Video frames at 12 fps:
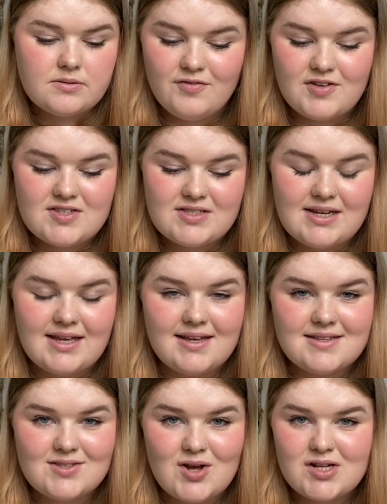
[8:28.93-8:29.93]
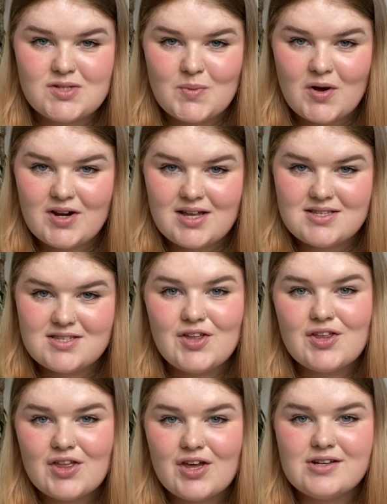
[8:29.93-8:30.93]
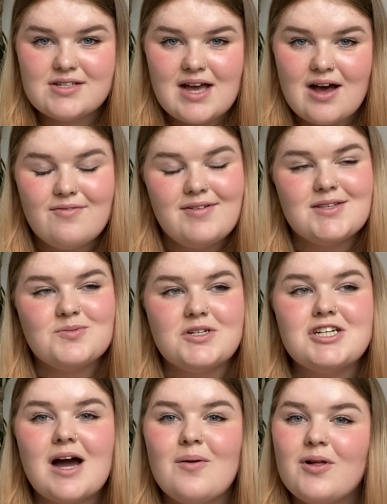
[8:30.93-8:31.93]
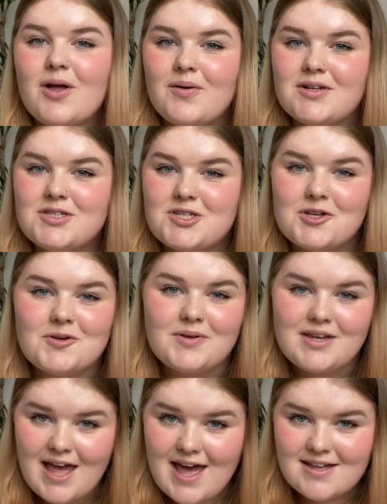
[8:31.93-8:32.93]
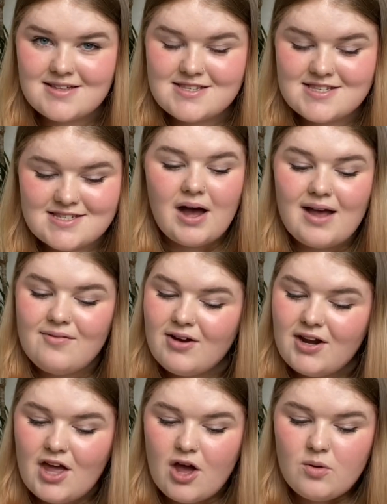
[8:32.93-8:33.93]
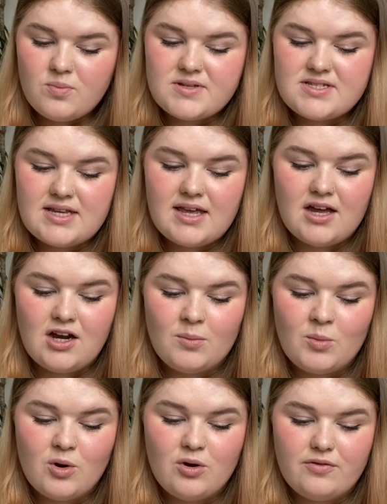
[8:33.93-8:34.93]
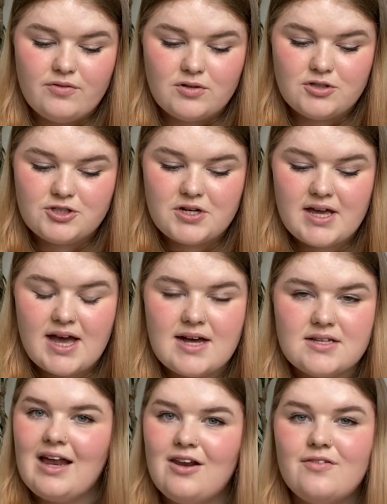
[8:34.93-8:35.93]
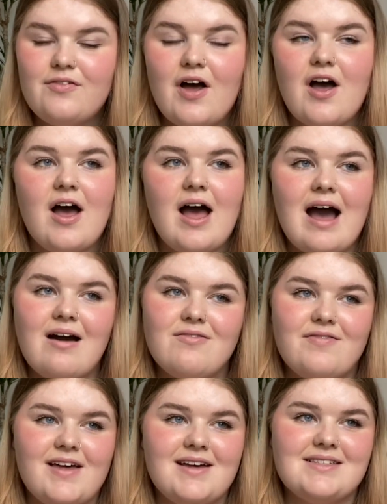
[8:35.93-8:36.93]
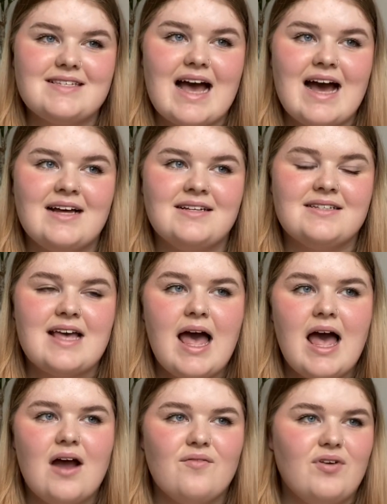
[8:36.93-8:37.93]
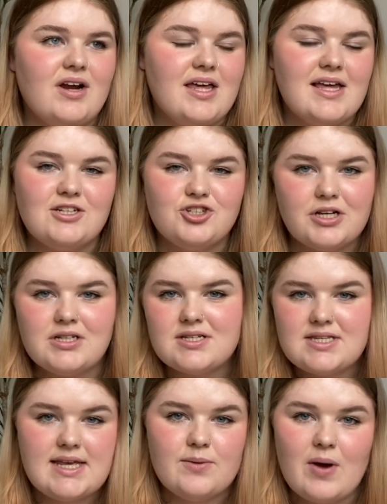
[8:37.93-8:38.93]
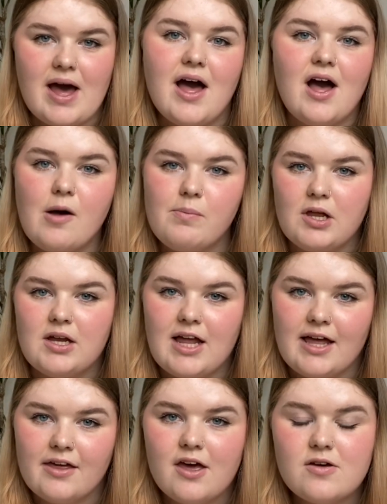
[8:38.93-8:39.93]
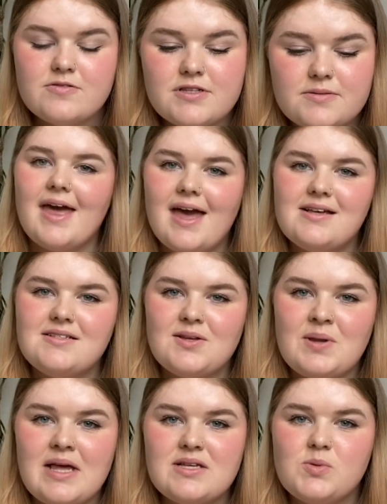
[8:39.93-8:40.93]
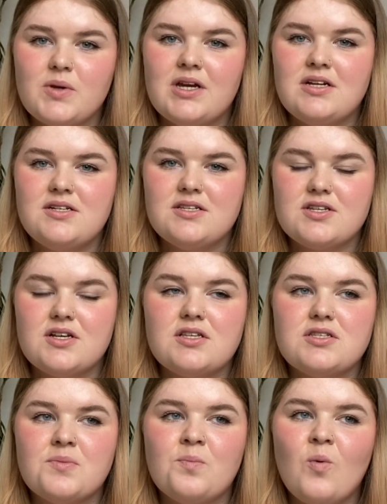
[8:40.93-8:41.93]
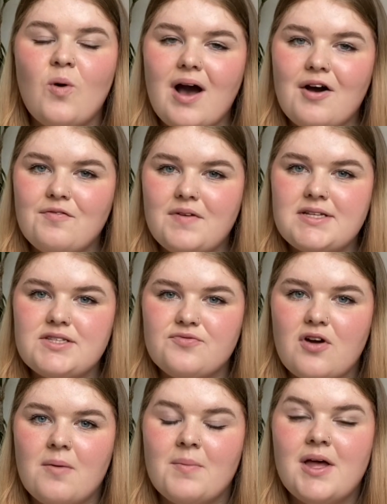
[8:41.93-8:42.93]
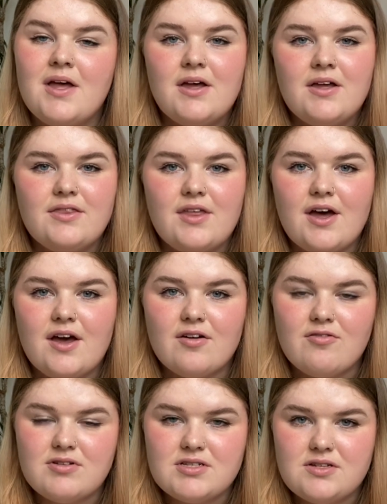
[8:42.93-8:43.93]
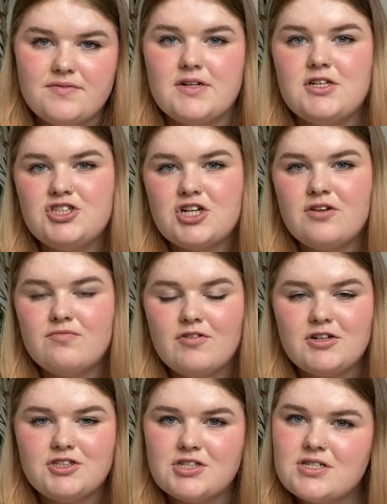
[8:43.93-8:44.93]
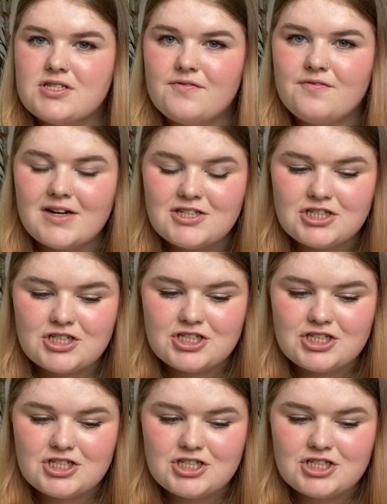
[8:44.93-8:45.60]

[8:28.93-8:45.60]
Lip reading: Obviously, it's not as bad as the other girls' outfits, which I will go on to next. I really hope we see a lot more of Audrey, as I love her outfits and I'm really intrigued to see where her plotline goes. Okay, so next we're going to discuss some more outfits from the Christopher John Rogers fashion